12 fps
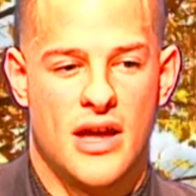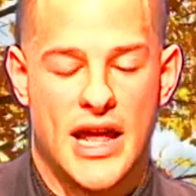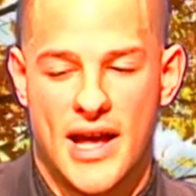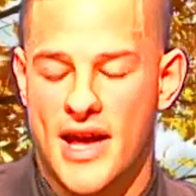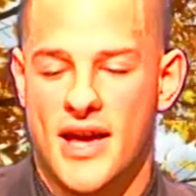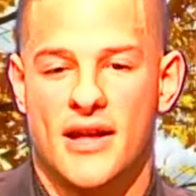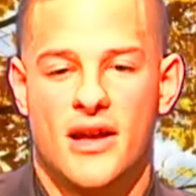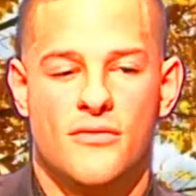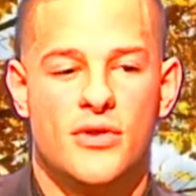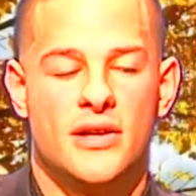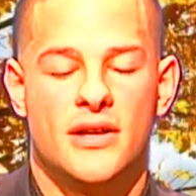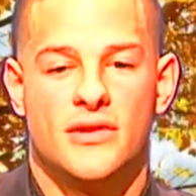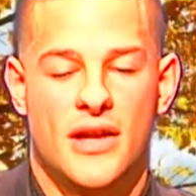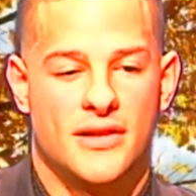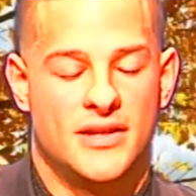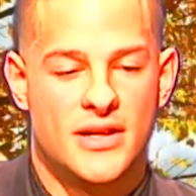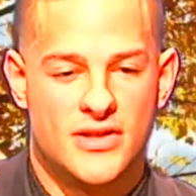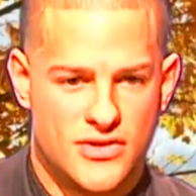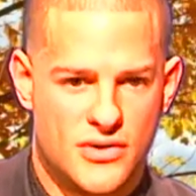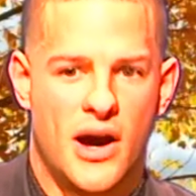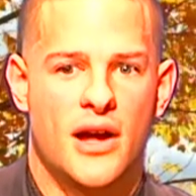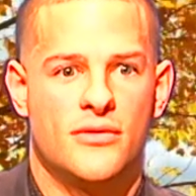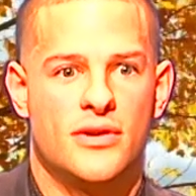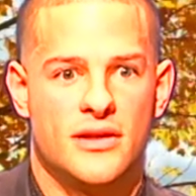It really teaches you
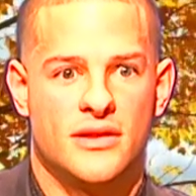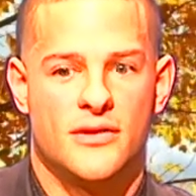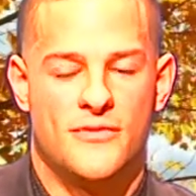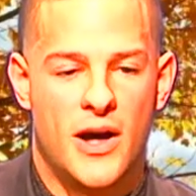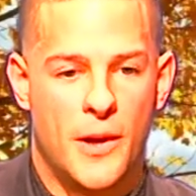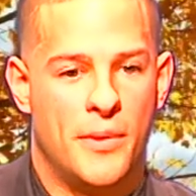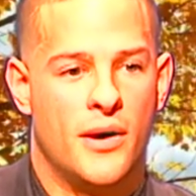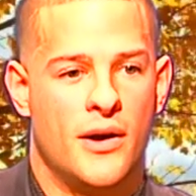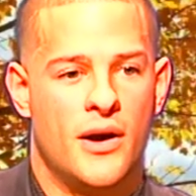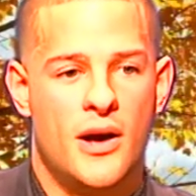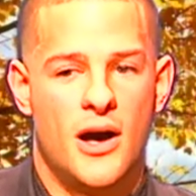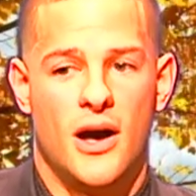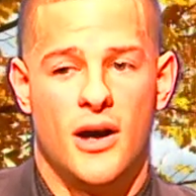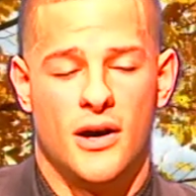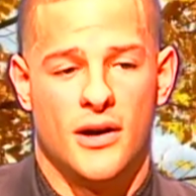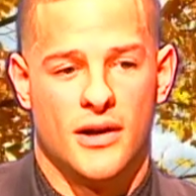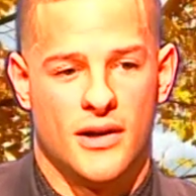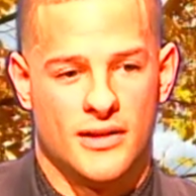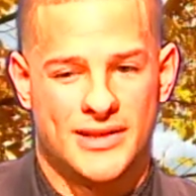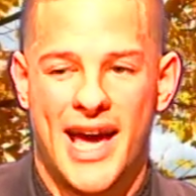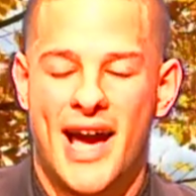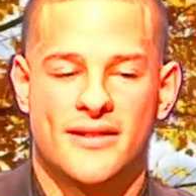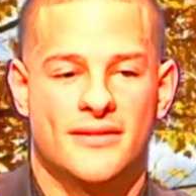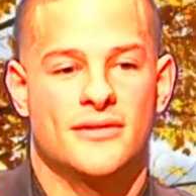how to really develop a
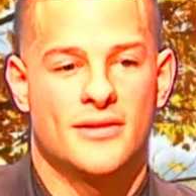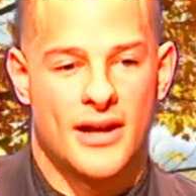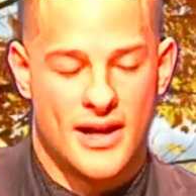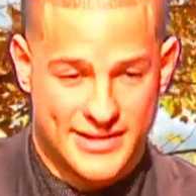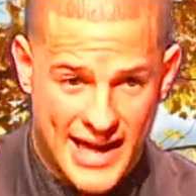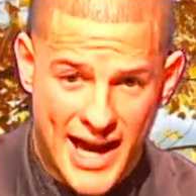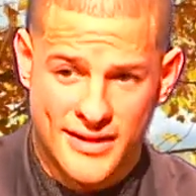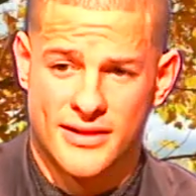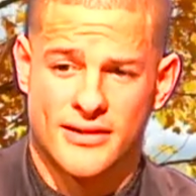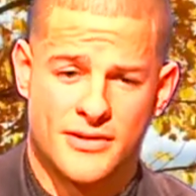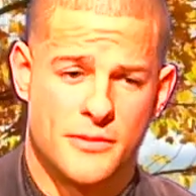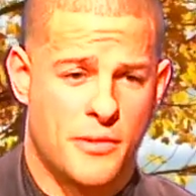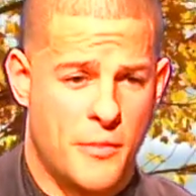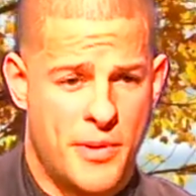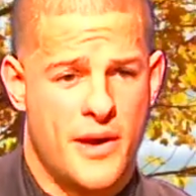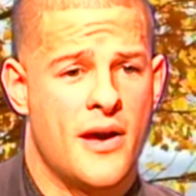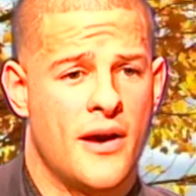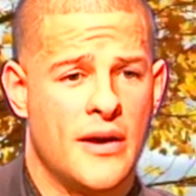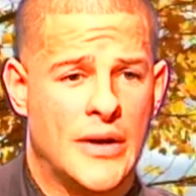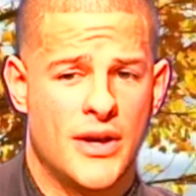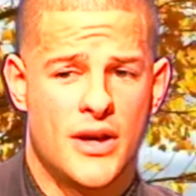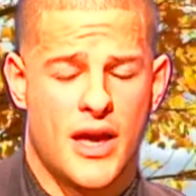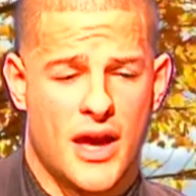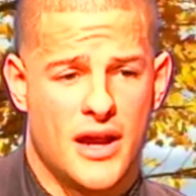tactic to prepare,
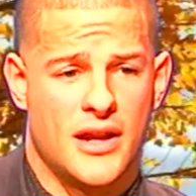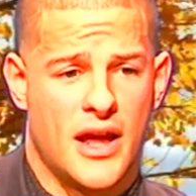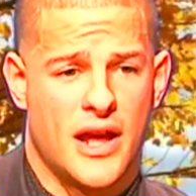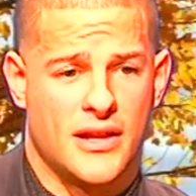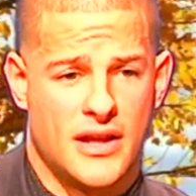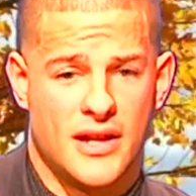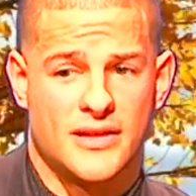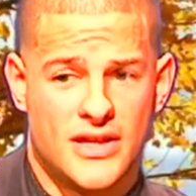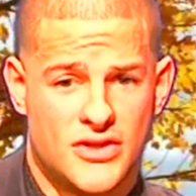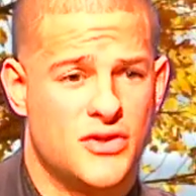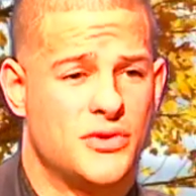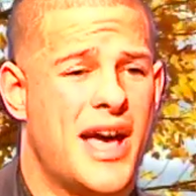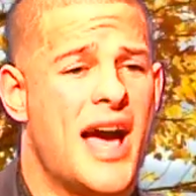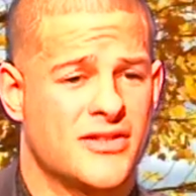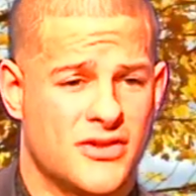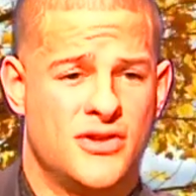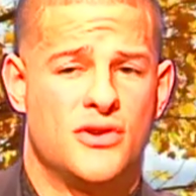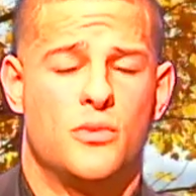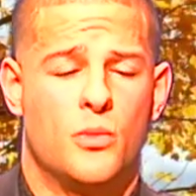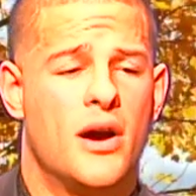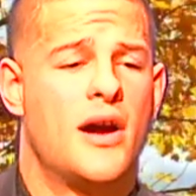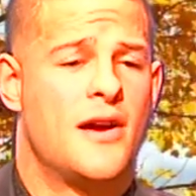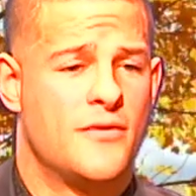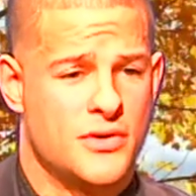and then it teaches you to execute
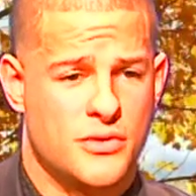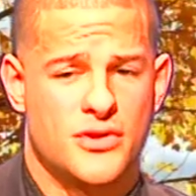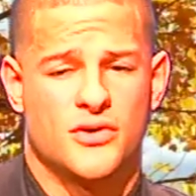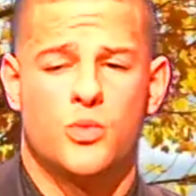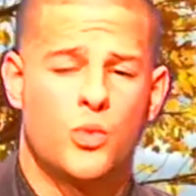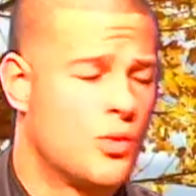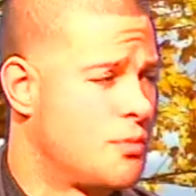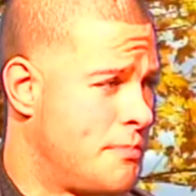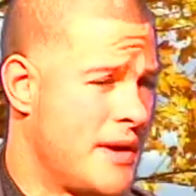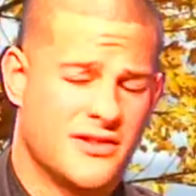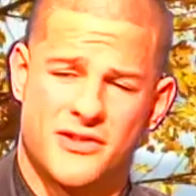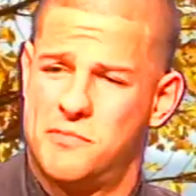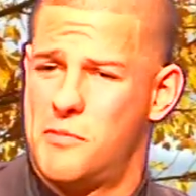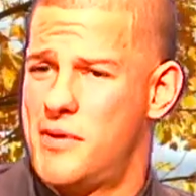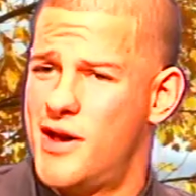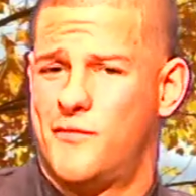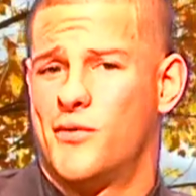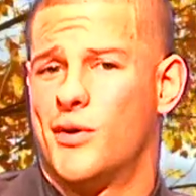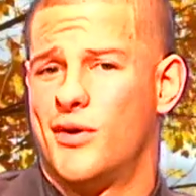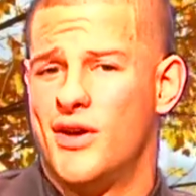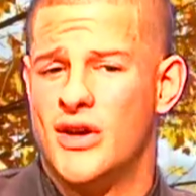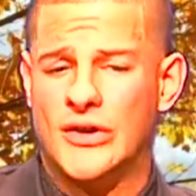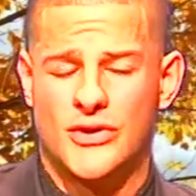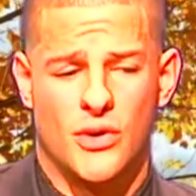whatever you just basically prepared for.
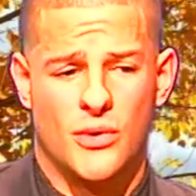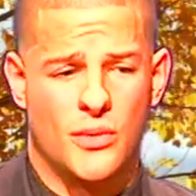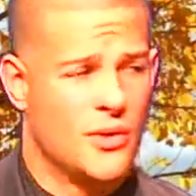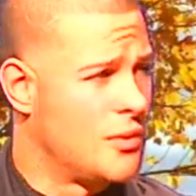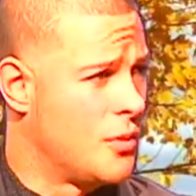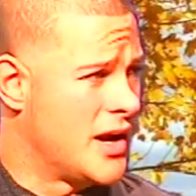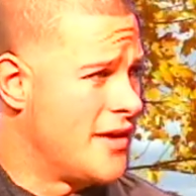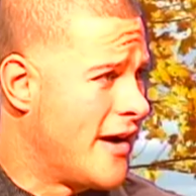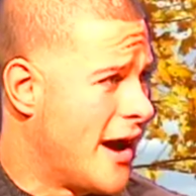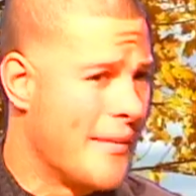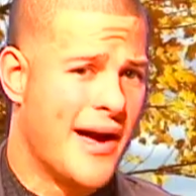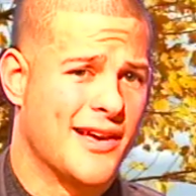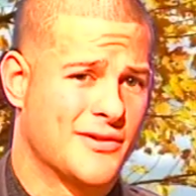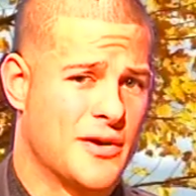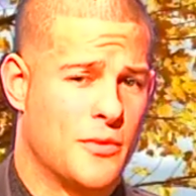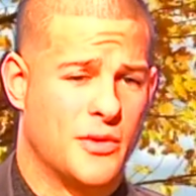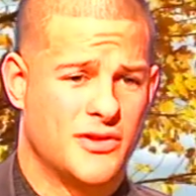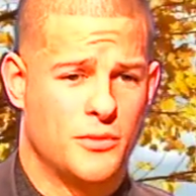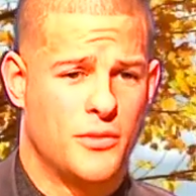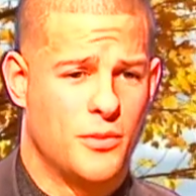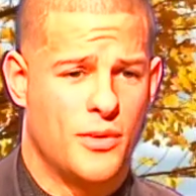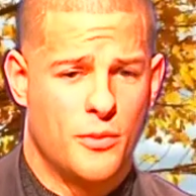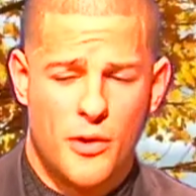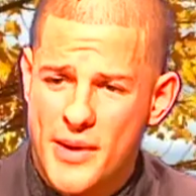So whenever I'm asked, like,
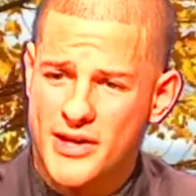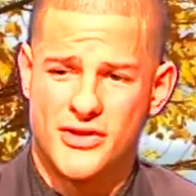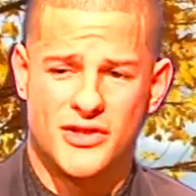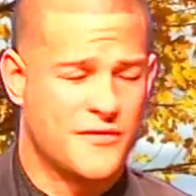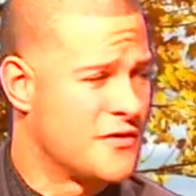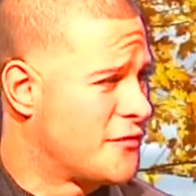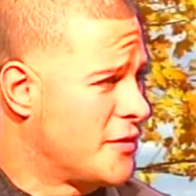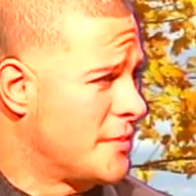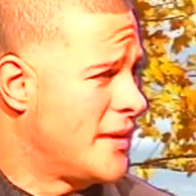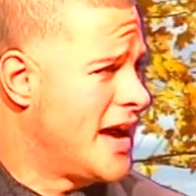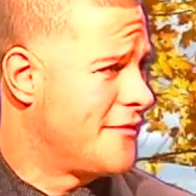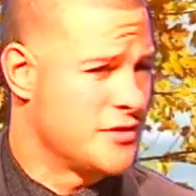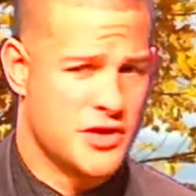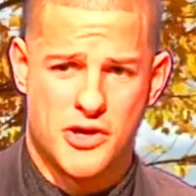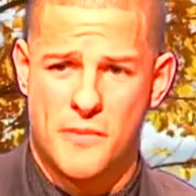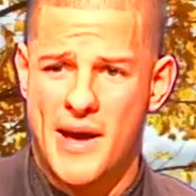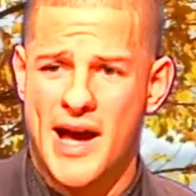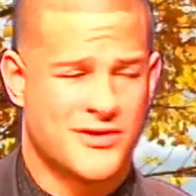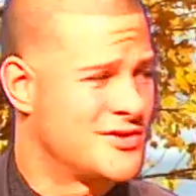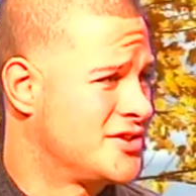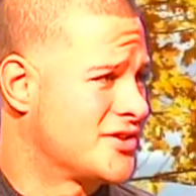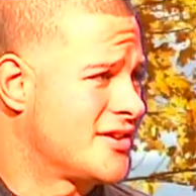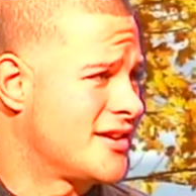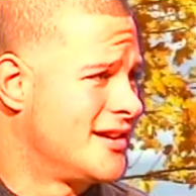what makes you different from having your bachelor's
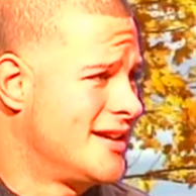degree?